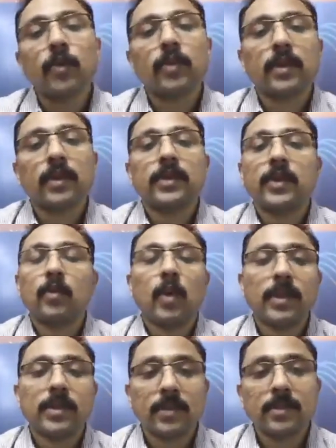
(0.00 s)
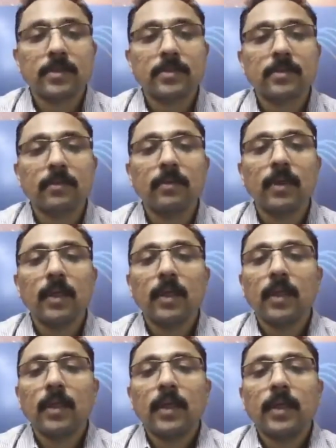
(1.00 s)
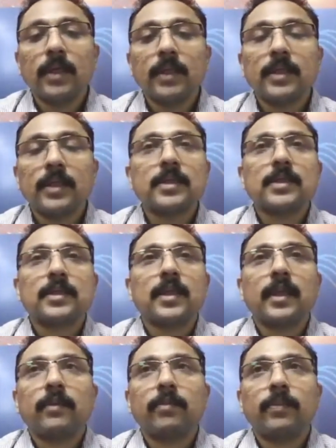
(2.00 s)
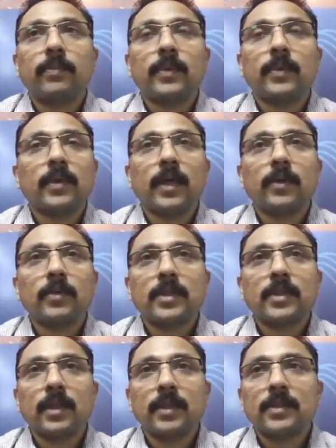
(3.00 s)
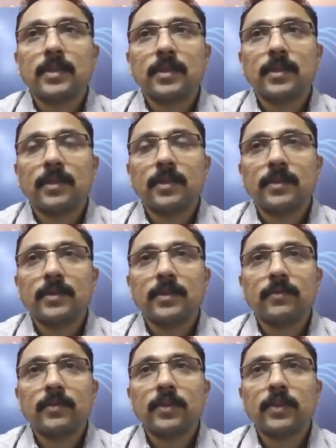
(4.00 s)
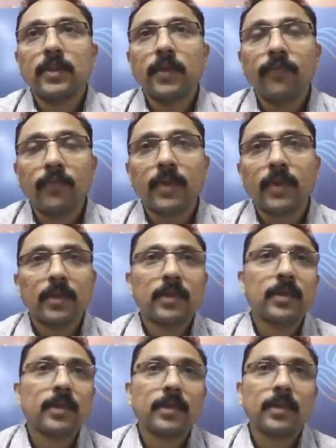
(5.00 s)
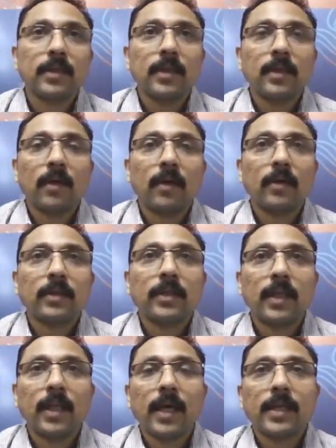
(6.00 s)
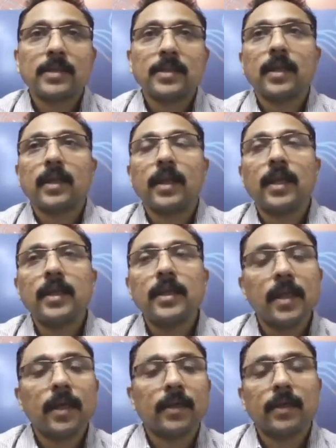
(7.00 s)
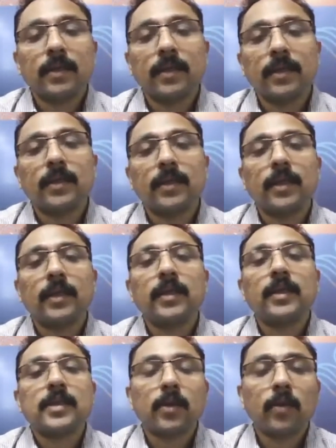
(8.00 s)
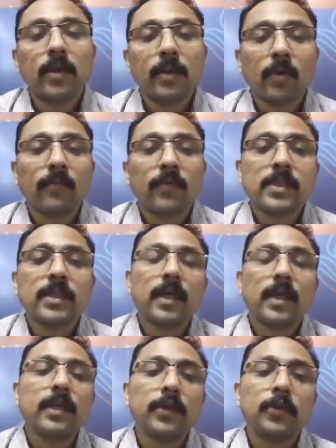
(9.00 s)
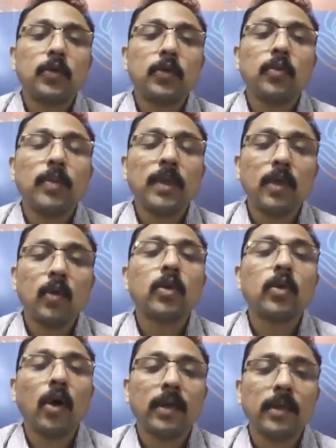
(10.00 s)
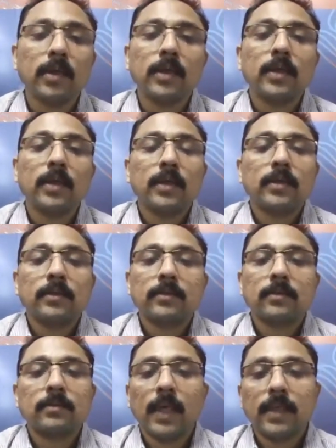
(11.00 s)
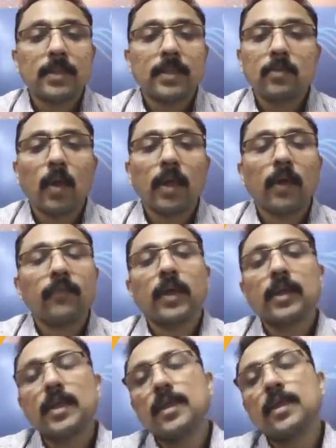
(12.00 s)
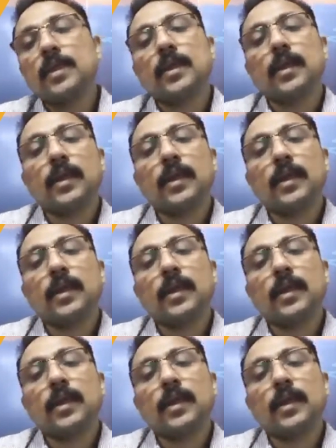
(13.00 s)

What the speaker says: computer devices. So it is a, I would say it's a shift or the larger area any security professional to be looked on. So that is one of the key